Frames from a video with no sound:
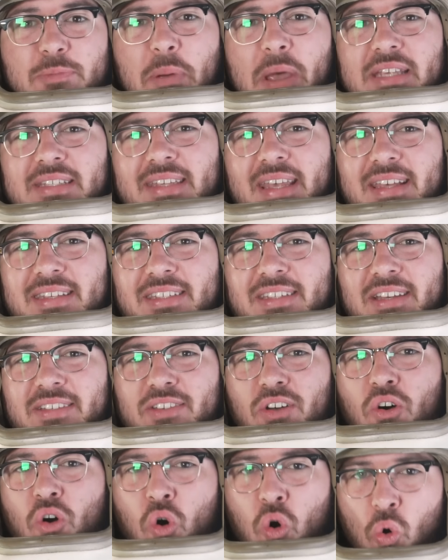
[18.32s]
SpaceX
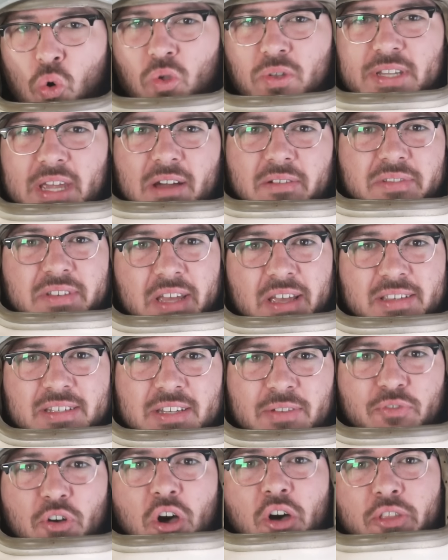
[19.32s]
does a hold-down
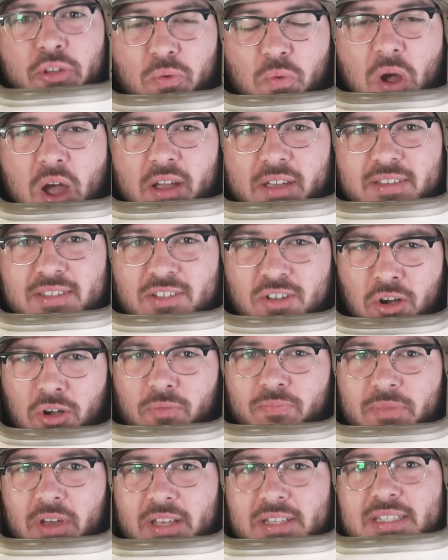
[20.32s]
test of all their rockets
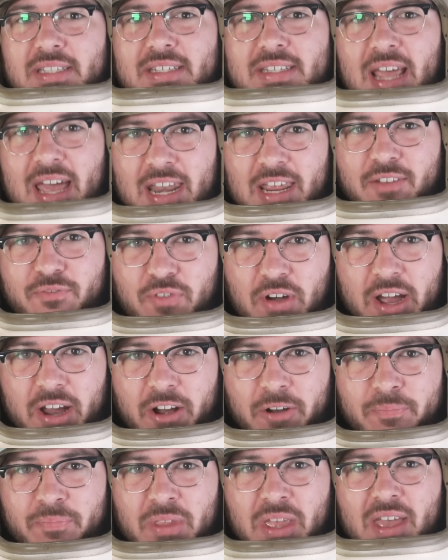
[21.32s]
called a static
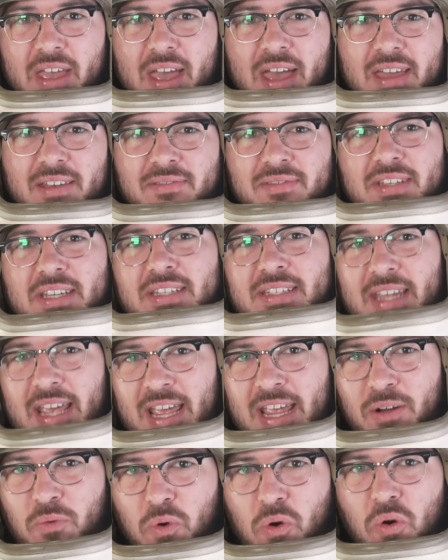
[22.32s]
fire. And
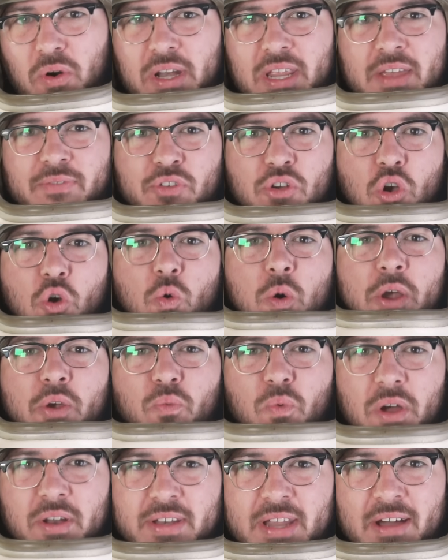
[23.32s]
today, we're going to give you a
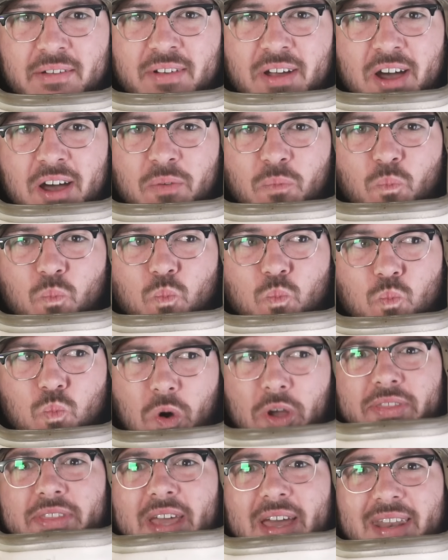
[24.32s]
quick rundown on
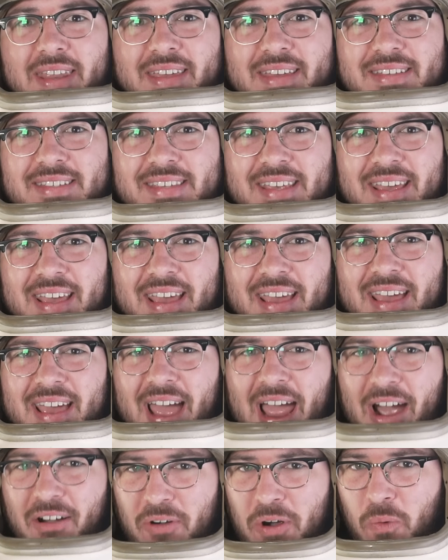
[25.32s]
what that is,
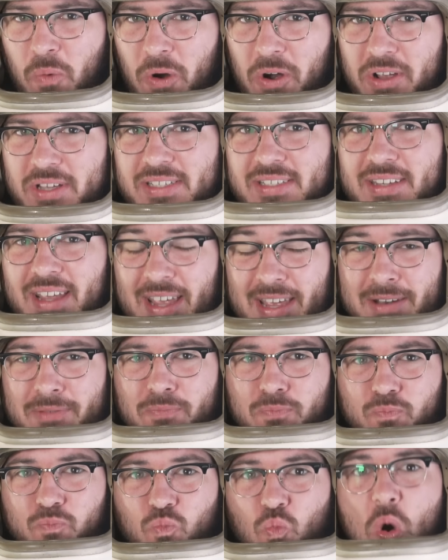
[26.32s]
how it works,
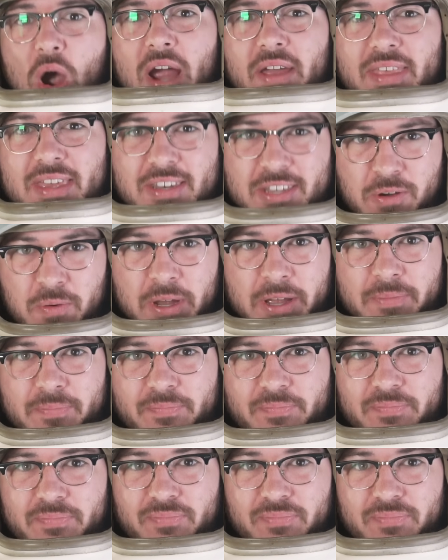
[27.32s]
and why they do it.